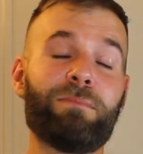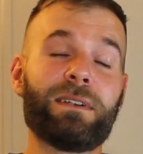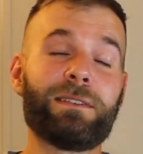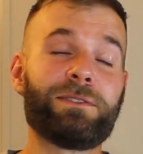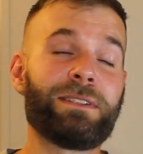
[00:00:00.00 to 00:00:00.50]

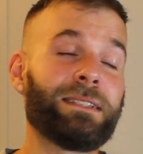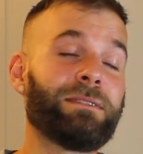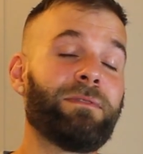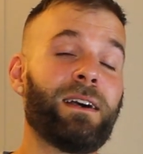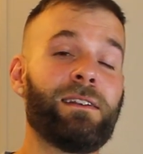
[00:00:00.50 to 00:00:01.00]
but your chance
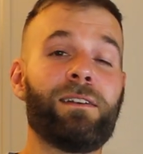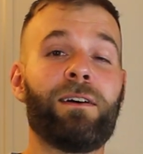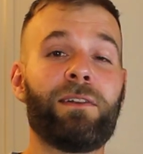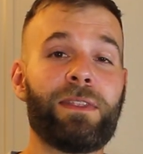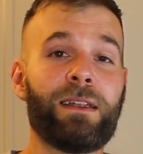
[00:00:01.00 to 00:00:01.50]
of finding an
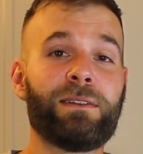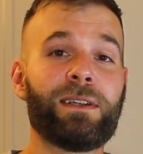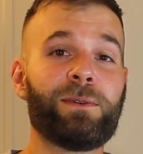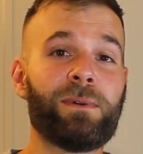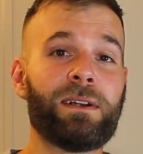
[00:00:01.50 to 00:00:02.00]

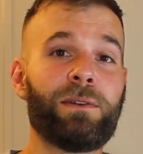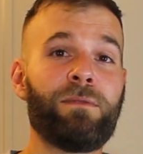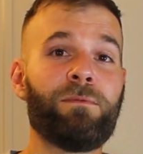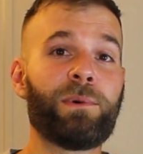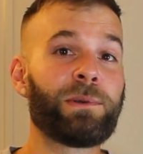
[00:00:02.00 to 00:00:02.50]
authentic one,
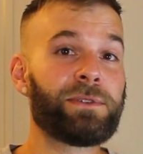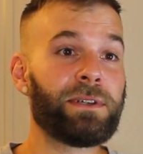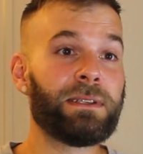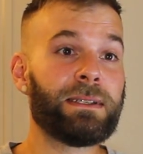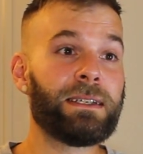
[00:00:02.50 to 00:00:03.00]

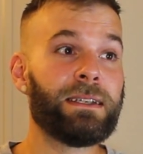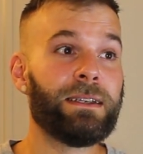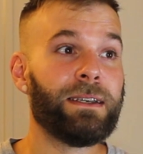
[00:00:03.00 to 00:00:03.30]
unfortunately,